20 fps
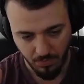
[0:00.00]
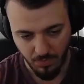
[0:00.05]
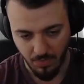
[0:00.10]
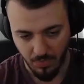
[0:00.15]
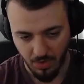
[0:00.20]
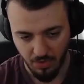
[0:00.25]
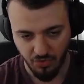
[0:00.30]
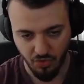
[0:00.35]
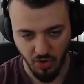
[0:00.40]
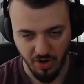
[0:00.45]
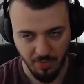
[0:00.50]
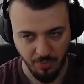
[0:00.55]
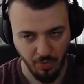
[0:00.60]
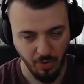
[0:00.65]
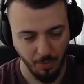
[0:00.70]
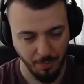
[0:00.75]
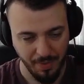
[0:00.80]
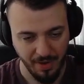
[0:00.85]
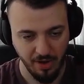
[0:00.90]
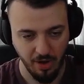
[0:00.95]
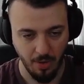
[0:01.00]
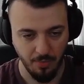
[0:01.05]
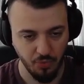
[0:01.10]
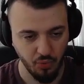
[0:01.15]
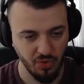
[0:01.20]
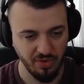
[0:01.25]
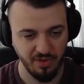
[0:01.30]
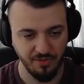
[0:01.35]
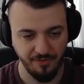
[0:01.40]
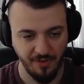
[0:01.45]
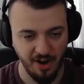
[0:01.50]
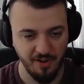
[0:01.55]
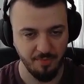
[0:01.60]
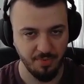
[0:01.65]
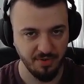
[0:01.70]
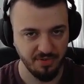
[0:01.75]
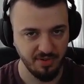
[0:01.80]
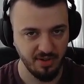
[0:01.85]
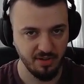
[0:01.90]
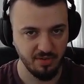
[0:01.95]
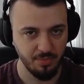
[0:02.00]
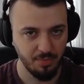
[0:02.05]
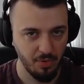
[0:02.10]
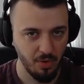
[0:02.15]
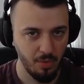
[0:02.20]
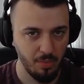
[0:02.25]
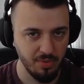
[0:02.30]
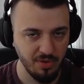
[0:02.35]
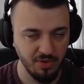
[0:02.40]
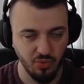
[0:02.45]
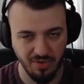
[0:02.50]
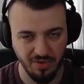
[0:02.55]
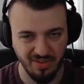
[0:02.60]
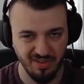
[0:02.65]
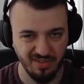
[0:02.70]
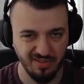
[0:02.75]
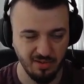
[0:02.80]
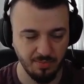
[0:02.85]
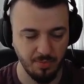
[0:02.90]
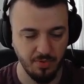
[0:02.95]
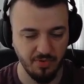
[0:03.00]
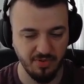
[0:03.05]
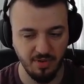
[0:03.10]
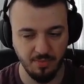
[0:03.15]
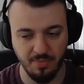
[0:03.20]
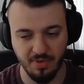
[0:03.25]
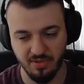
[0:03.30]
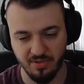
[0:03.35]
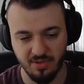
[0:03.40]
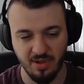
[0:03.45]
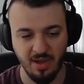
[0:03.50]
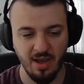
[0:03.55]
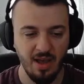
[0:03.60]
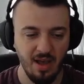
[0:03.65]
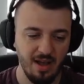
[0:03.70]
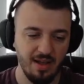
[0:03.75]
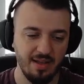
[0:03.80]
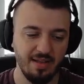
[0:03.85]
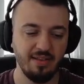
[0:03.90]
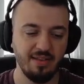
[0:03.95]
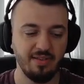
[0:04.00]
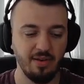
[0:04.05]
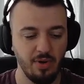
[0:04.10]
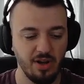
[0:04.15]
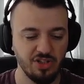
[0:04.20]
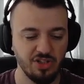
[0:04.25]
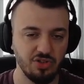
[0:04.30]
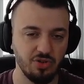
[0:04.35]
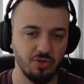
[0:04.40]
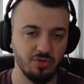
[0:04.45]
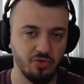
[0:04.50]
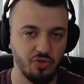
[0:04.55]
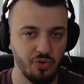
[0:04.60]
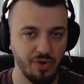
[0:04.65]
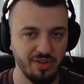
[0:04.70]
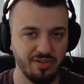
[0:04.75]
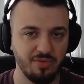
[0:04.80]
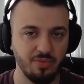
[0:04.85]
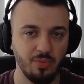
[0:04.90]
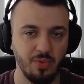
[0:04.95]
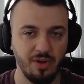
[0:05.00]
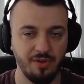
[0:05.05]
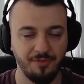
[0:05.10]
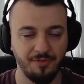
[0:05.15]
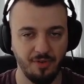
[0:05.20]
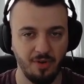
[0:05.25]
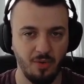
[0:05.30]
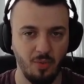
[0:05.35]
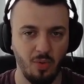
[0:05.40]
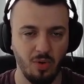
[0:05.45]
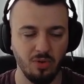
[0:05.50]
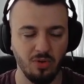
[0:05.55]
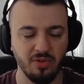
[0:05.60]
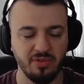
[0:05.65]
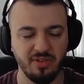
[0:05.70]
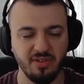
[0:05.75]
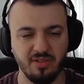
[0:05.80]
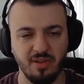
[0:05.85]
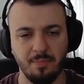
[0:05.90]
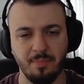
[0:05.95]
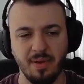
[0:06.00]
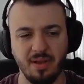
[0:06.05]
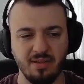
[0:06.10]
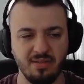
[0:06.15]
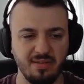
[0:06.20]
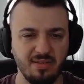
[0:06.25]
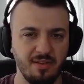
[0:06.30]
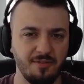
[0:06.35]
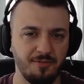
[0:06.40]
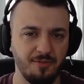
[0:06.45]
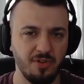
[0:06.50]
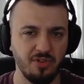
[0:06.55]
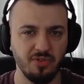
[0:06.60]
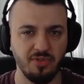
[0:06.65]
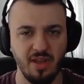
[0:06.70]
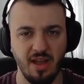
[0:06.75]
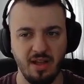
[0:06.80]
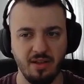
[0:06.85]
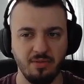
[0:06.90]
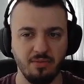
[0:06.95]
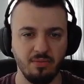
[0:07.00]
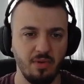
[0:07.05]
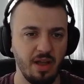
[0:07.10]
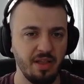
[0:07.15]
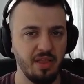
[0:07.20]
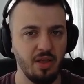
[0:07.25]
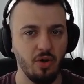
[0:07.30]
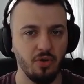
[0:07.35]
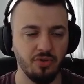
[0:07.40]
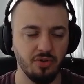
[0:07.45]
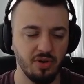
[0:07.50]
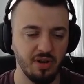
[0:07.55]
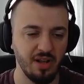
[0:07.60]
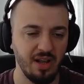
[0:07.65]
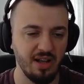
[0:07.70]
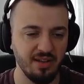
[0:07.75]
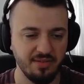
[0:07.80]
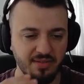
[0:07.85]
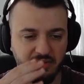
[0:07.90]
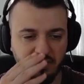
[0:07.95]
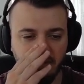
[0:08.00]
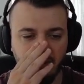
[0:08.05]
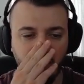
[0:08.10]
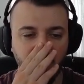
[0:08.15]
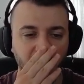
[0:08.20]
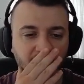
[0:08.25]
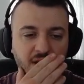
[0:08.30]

So it will become 25%, probably 26%, because interaction on crits with Warlocks is a bit different than any other classes.